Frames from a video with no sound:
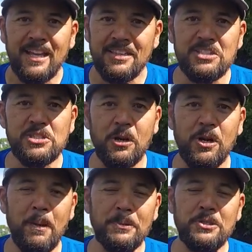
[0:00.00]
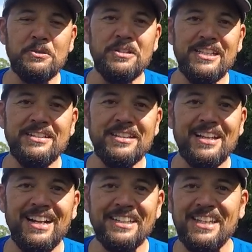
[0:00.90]
This is our opportunity to
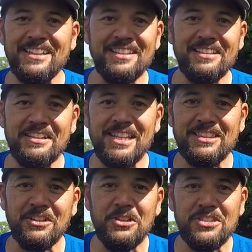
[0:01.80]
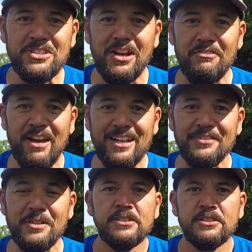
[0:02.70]
kind of get, get the good stuff out of him.